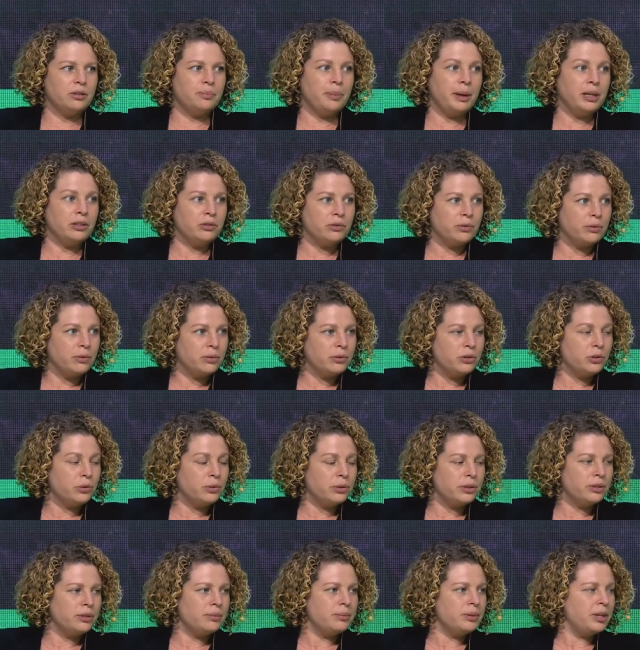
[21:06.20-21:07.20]
space
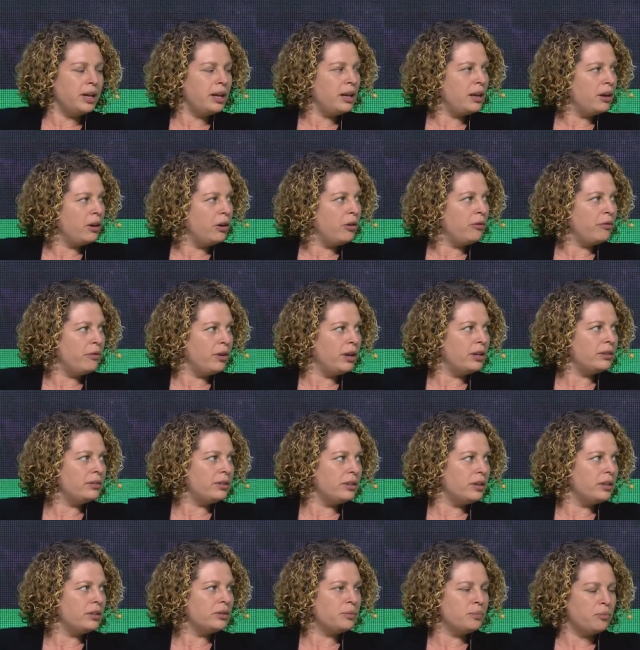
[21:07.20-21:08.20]
tourism taking off
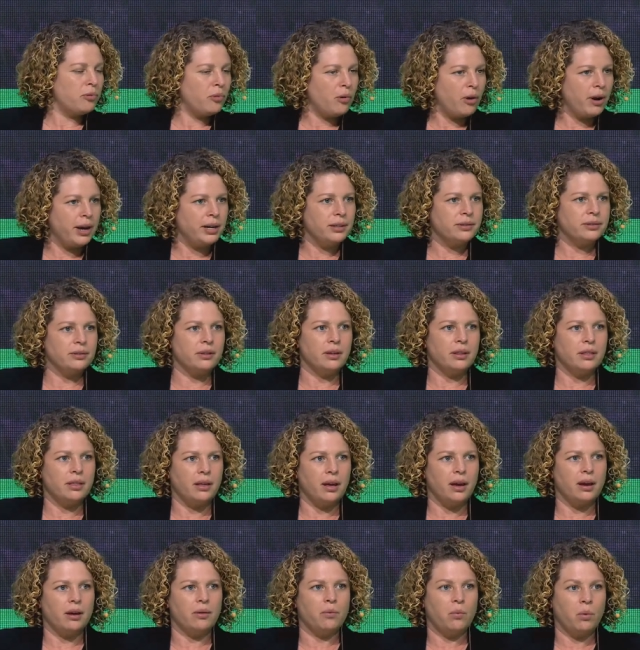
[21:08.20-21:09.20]
is, is price. I
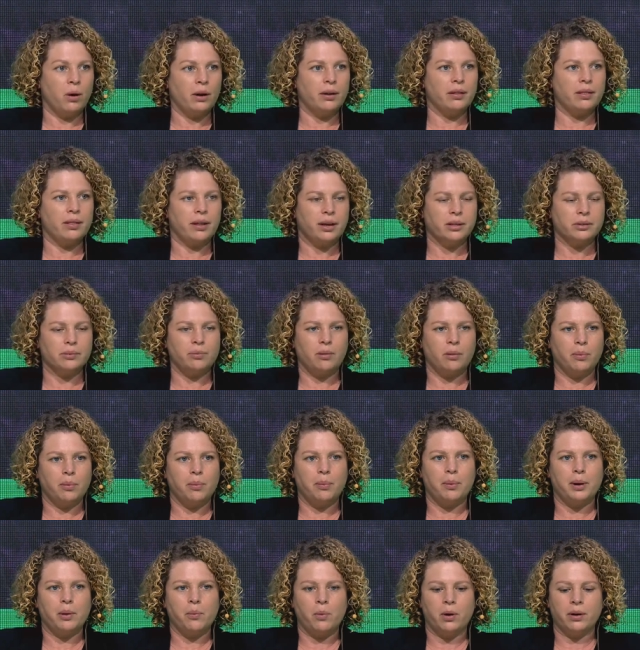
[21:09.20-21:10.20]
think one of, that's
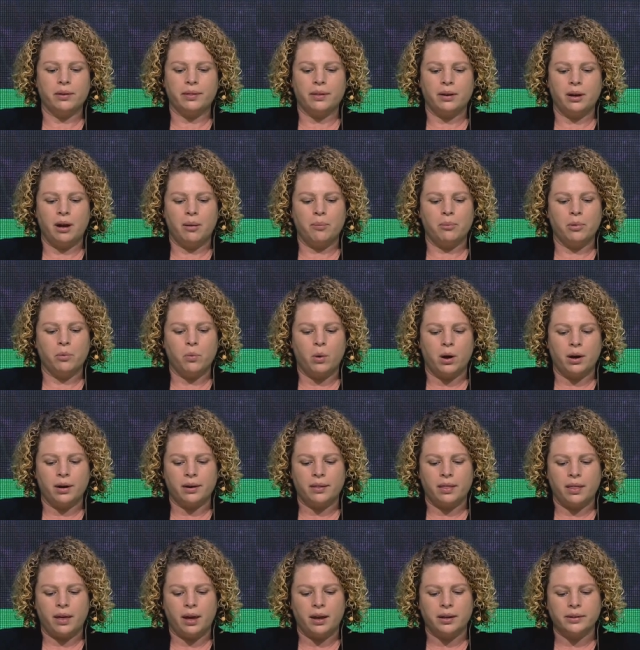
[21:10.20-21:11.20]
probably one of the number
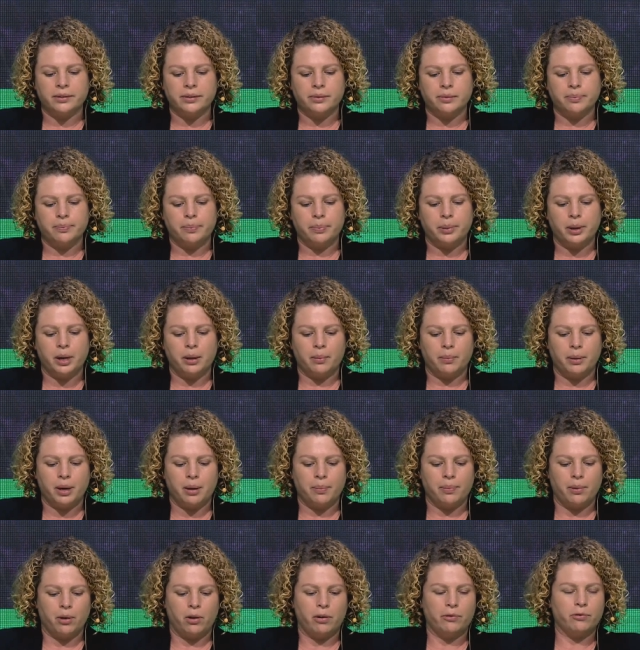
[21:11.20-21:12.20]
one things putting
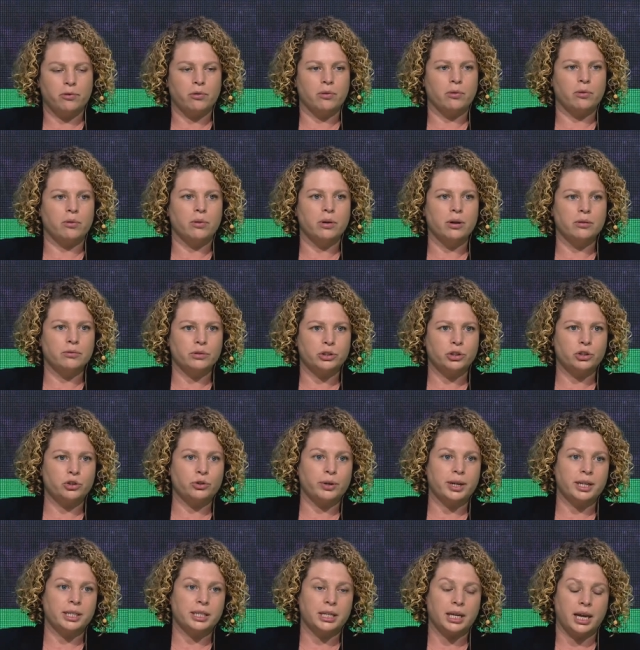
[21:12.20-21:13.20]
people off or
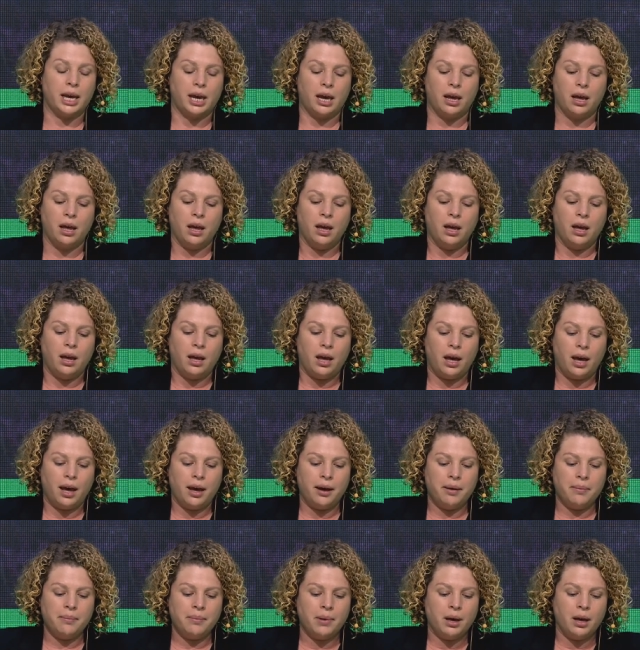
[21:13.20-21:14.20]
restricting it.
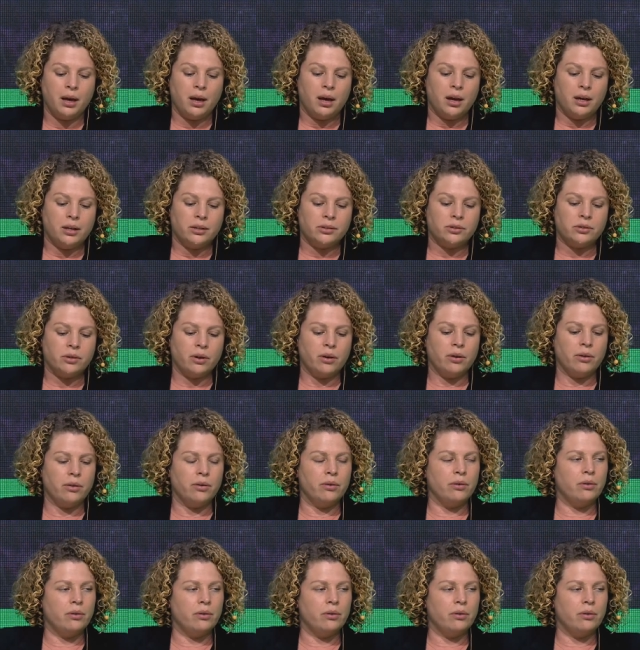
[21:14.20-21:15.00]
Um, so,